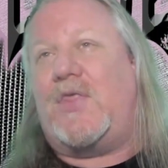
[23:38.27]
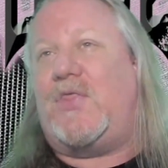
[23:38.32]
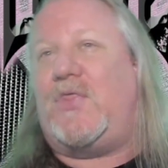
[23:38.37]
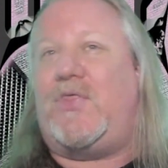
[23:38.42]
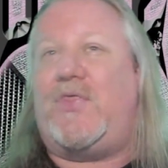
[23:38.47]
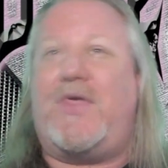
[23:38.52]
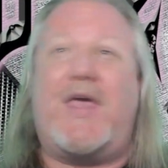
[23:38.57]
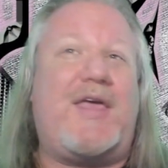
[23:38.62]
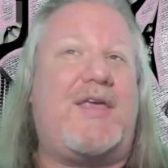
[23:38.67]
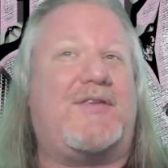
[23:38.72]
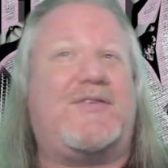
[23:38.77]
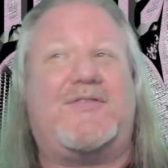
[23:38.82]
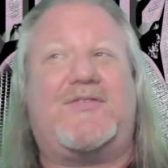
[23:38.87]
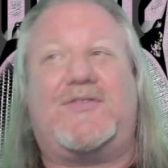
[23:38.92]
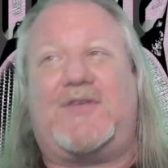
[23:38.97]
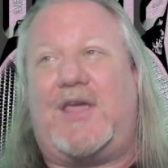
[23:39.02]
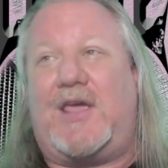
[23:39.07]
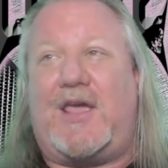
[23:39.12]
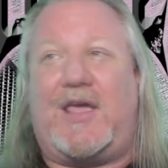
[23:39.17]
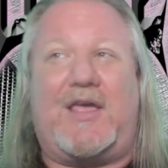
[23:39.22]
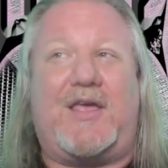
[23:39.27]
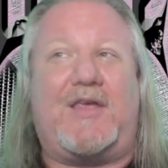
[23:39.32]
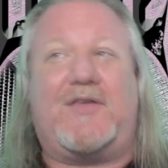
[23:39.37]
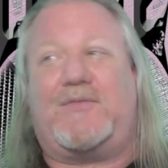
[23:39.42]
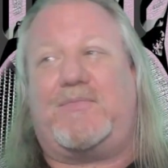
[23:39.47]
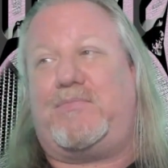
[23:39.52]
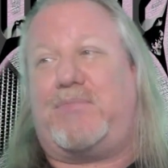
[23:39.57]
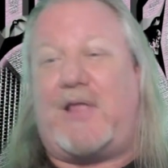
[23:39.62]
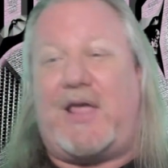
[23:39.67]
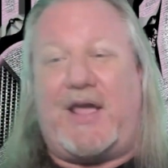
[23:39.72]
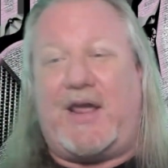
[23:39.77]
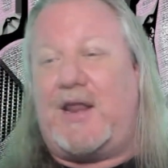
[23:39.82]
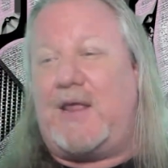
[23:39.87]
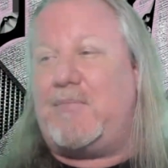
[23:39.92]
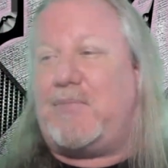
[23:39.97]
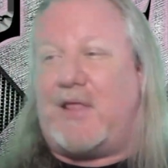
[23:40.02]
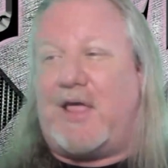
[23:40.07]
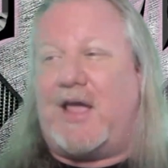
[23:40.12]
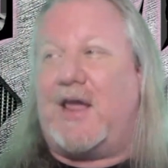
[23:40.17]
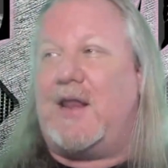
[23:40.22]
This is
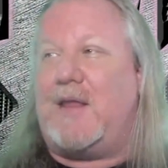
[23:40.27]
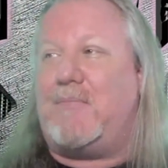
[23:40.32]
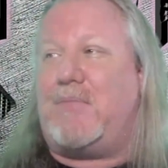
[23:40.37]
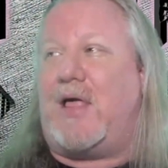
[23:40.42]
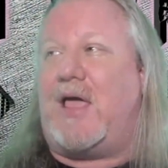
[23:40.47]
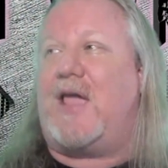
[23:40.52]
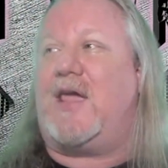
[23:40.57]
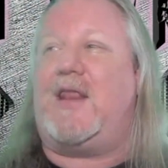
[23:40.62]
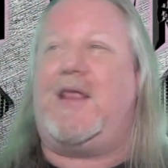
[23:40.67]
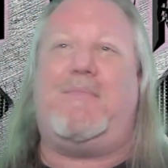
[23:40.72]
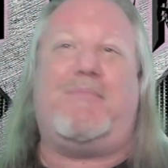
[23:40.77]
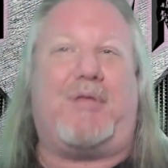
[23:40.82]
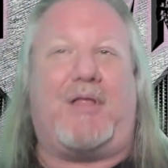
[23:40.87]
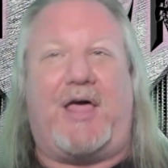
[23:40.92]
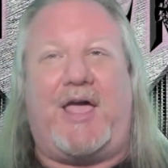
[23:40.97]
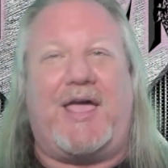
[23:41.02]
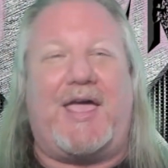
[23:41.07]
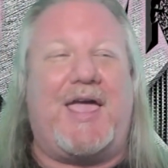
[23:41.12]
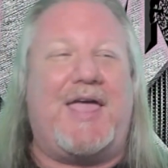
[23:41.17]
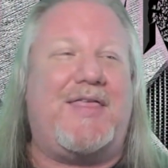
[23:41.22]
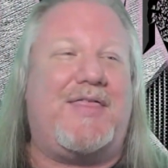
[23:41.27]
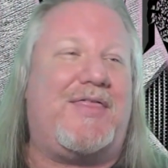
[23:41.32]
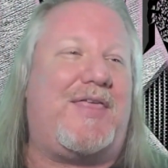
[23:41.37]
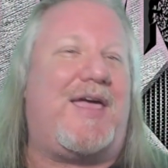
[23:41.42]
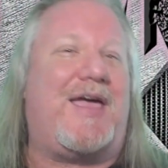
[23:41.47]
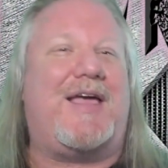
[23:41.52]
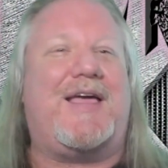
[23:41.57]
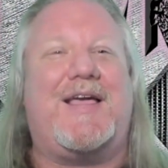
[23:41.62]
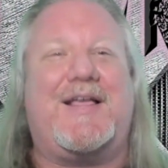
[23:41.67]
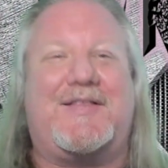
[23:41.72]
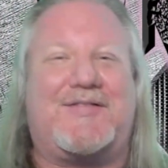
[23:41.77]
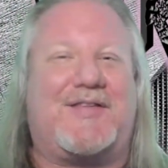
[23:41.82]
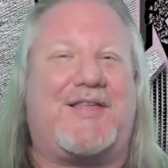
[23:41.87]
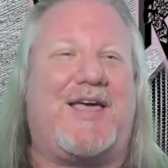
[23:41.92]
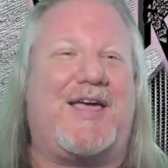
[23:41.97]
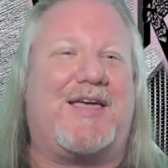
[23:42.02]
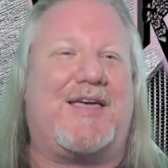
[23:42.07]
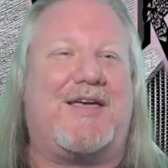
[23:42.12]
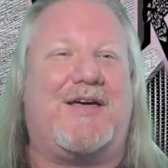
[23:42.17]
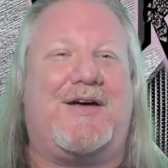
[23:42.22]
blankety blankety blankety blank. And they, it's
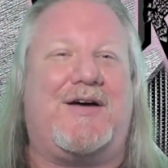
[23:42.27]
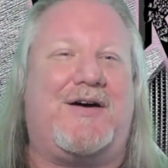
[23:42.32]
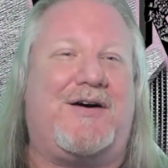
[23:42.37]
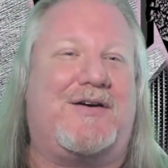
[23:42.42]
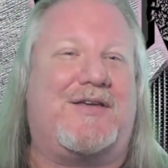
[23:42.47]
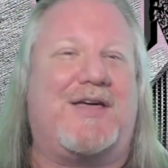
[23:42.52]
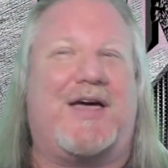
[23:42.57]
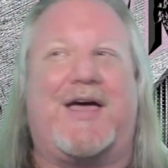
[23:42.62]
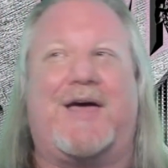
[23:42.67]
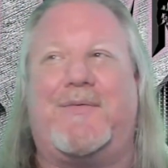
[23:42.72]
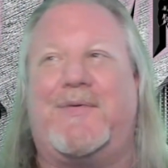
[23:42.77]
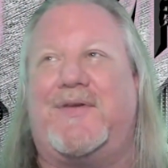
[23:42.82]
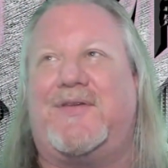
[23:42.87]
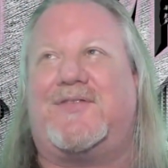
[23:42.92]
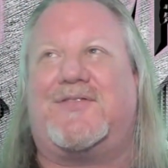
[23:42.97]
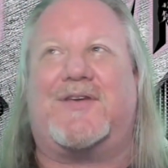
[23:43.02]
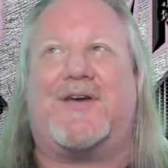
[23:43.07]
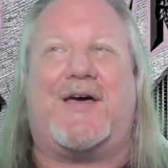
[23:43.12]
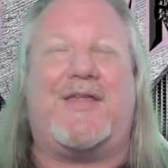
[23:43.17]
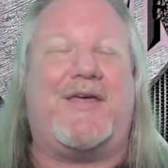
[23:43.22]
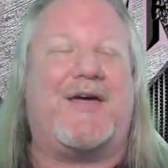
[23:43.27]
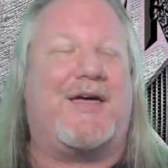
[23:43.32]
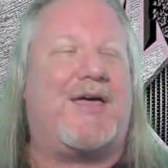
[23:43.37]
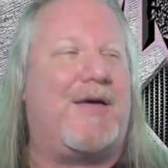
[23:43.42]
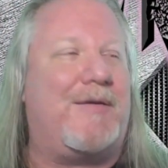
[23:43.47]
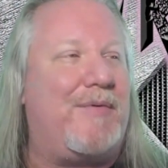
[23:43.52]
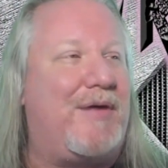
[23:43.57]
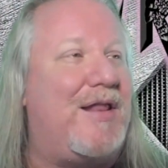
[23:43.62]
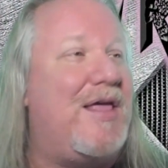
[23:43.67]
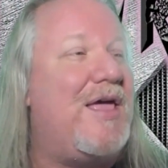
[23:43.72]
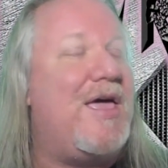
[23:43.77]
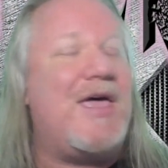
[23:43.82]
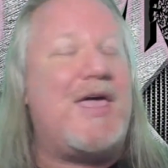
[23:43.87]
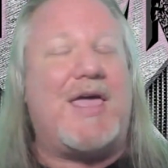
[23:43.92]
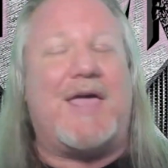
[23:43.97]
like, oh God, we saw that coming.